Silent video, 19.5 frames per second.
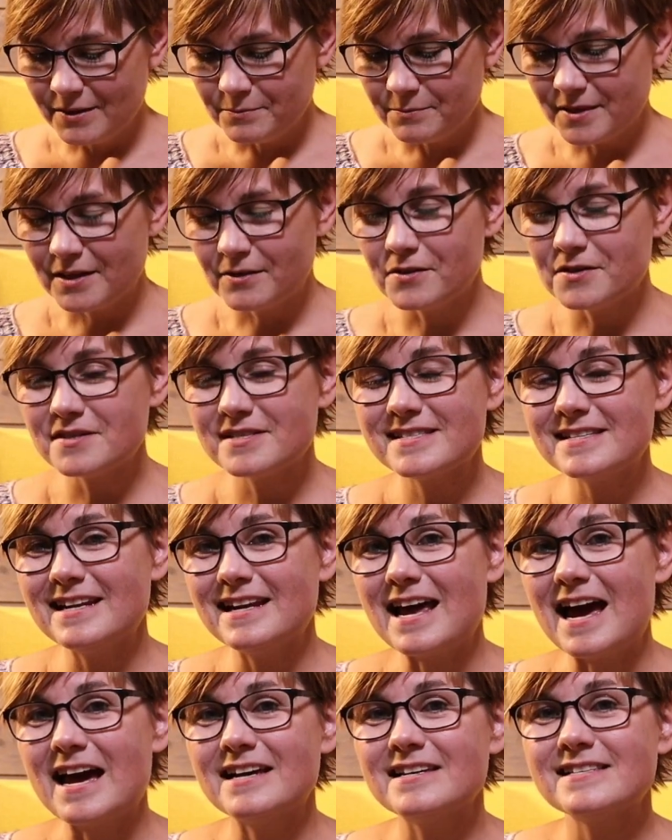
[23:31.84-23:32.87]
Because the
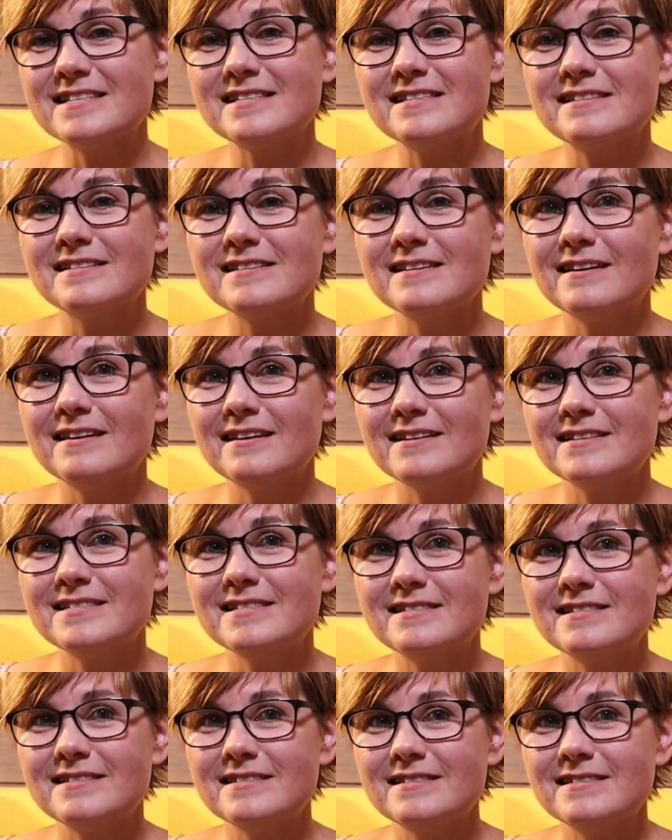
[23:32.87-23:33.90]
last
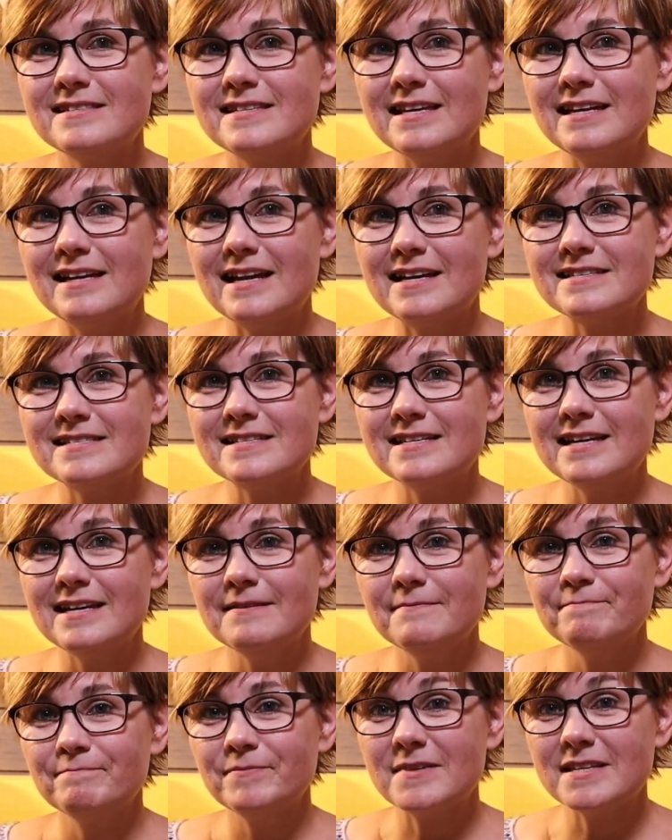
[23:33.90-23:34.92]
sea glass
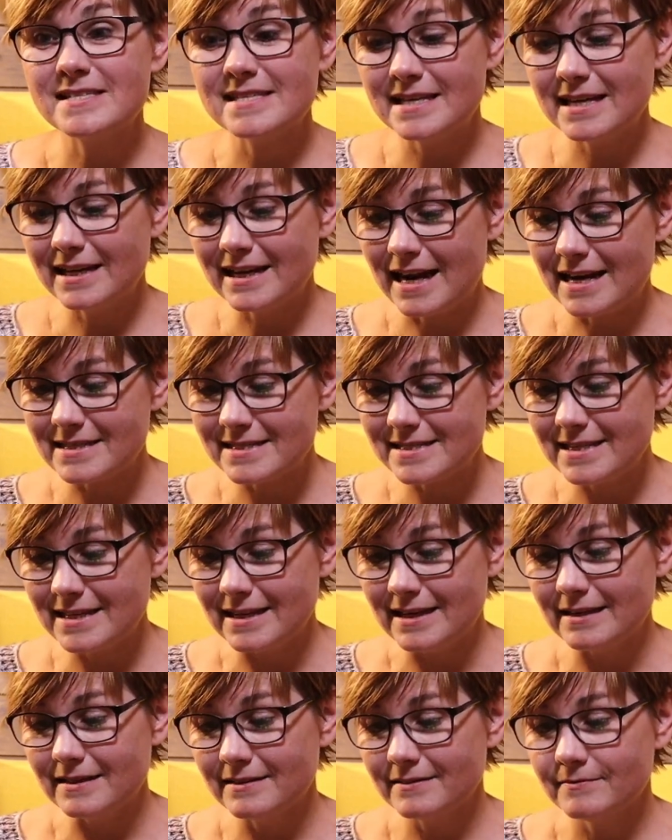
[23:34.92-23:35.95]

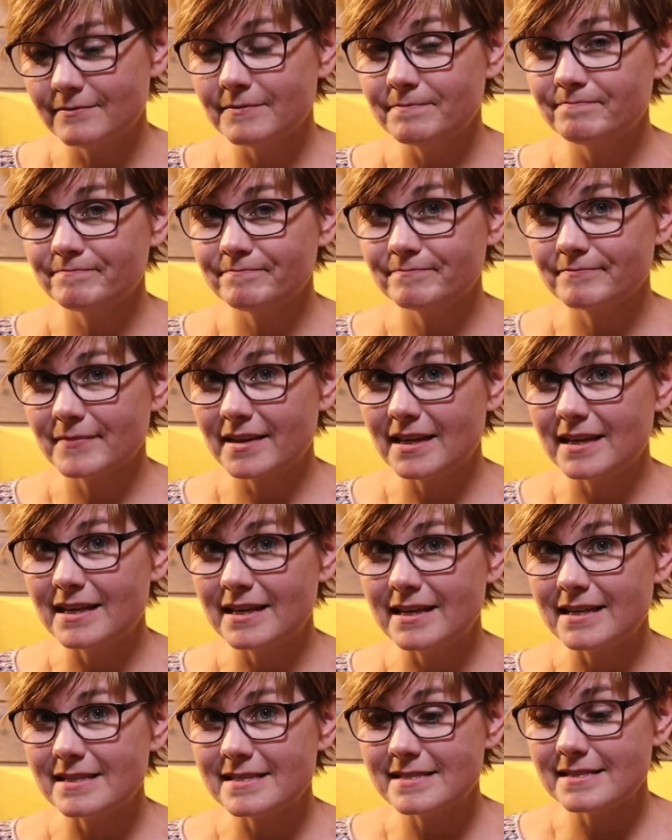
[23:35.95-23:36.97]
tea
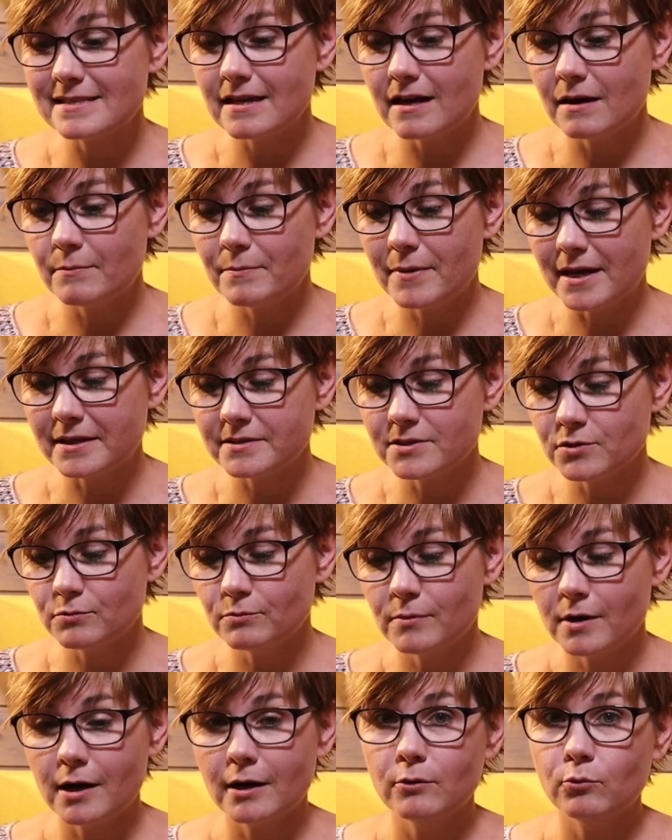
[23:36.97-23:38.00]
is a
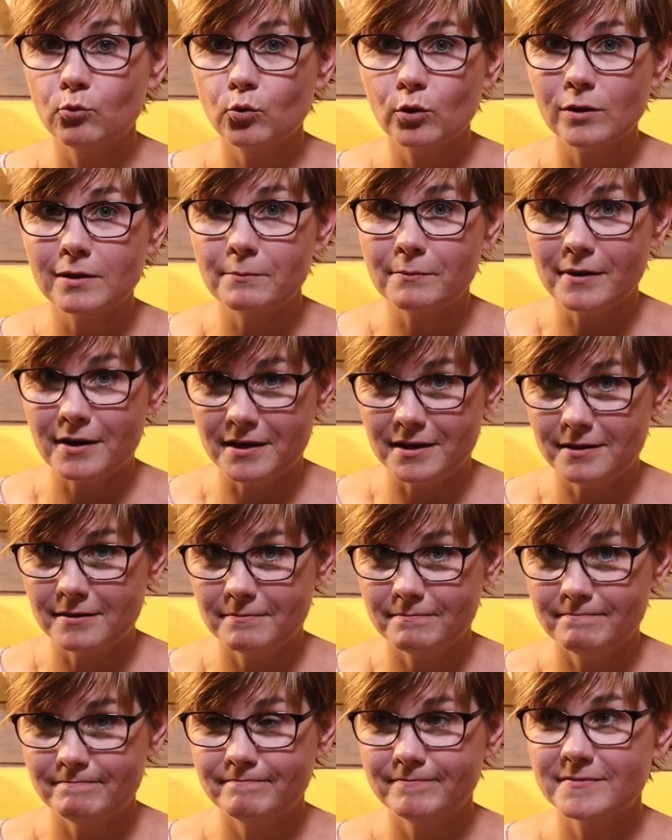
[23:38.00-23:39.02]
pattern by Wool & Pine.
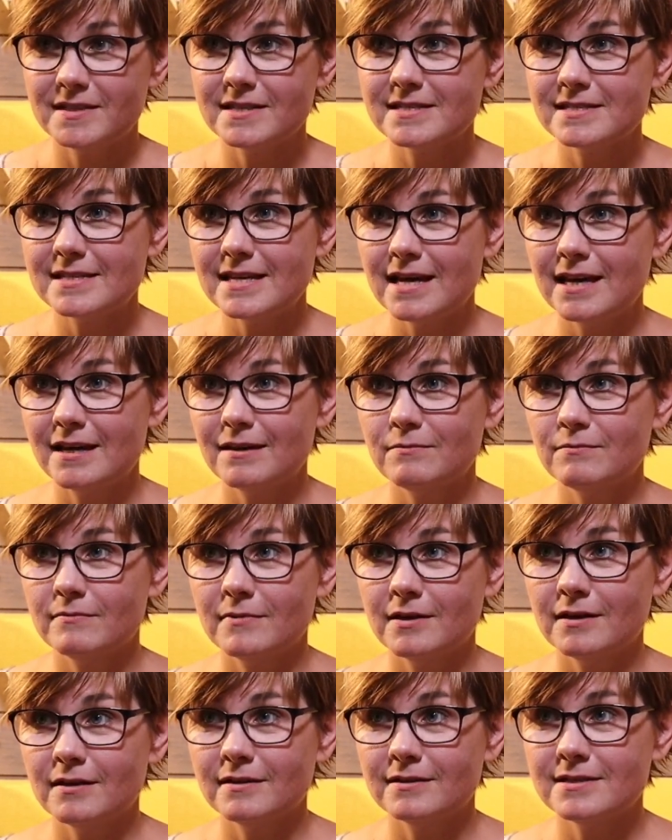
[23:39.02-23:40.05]
The same
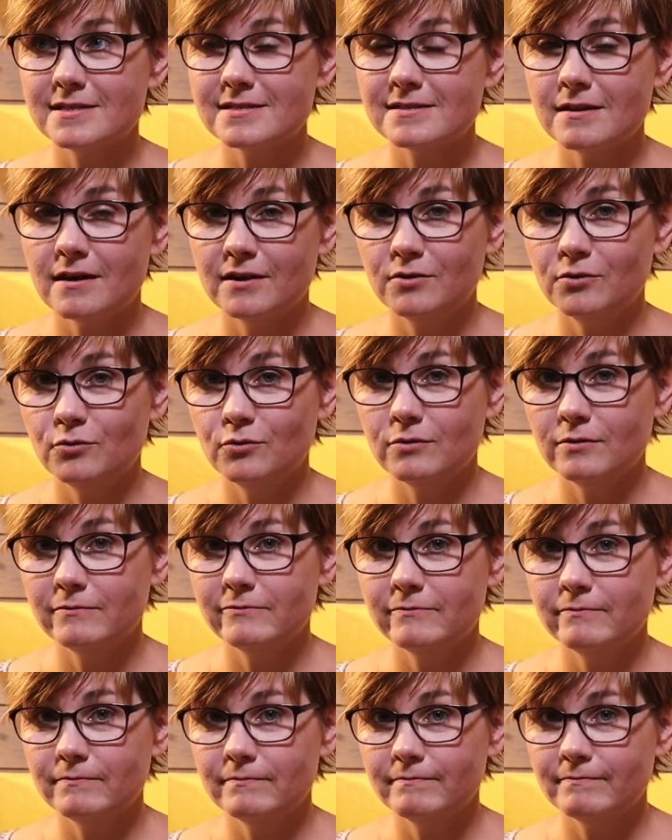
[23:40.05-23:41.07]

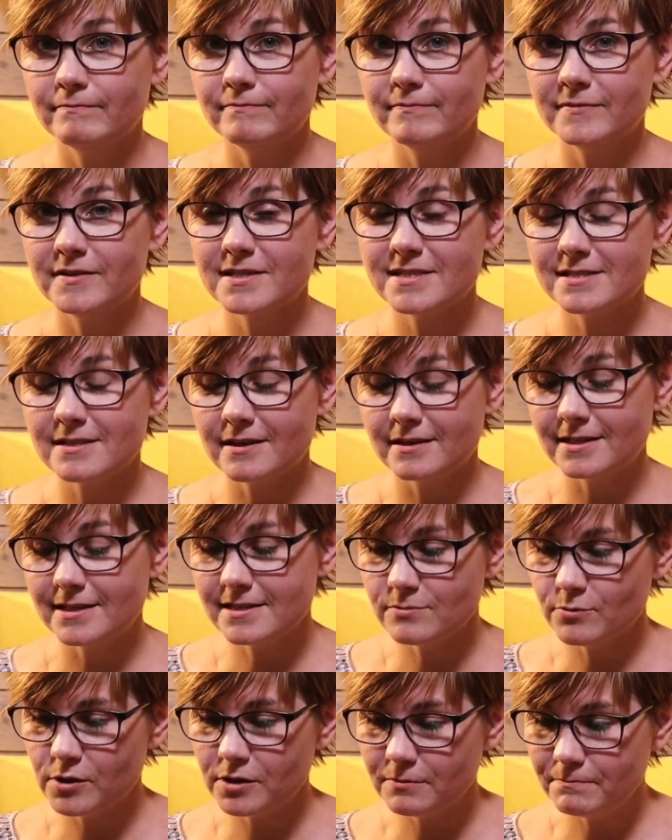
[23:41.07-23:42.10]
designer designed
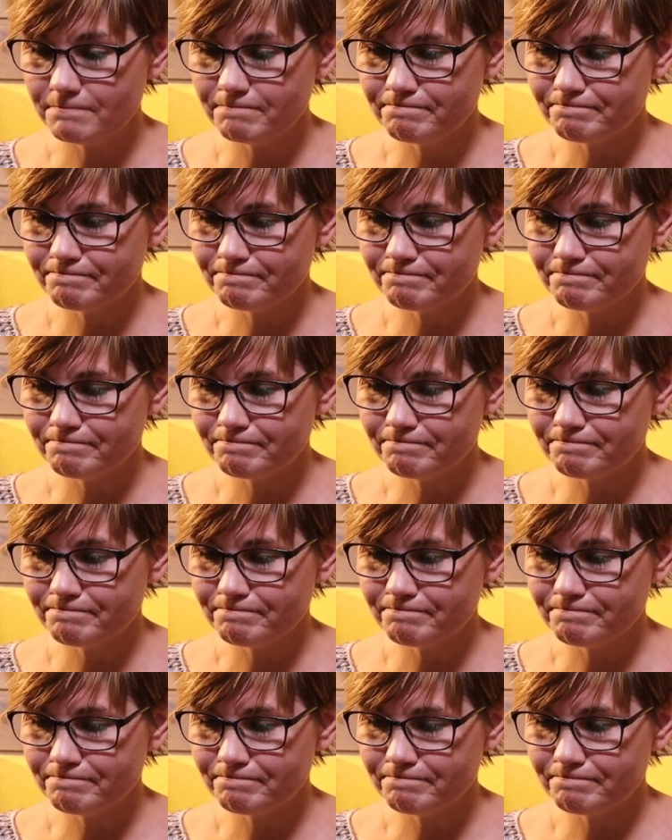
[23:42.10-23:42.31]
this one.